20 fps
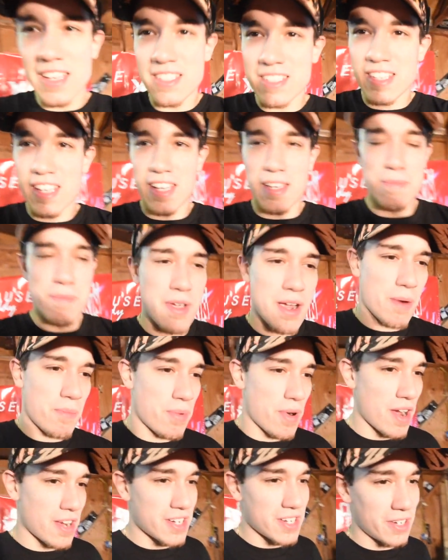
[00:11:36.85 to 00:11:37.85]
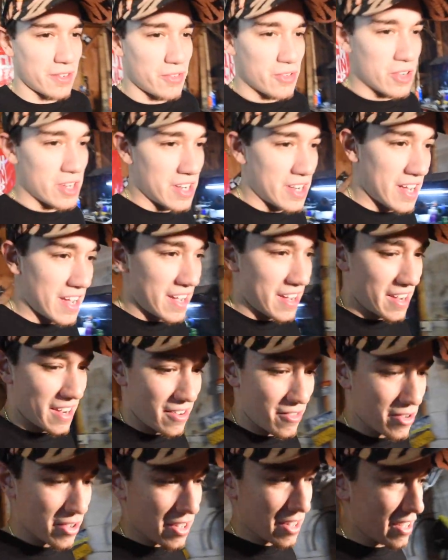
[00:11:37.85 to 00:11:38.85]
guess that can be our project for today.
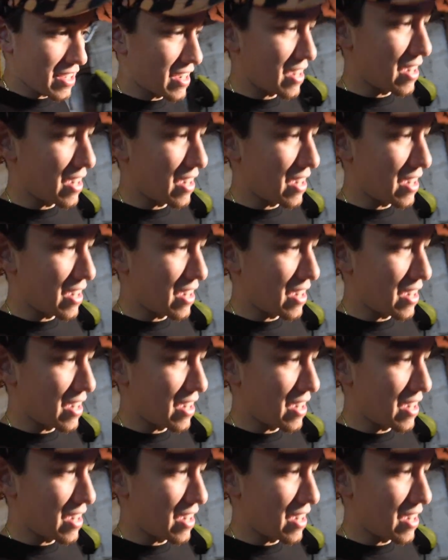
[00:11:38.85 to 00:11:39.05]
I'm really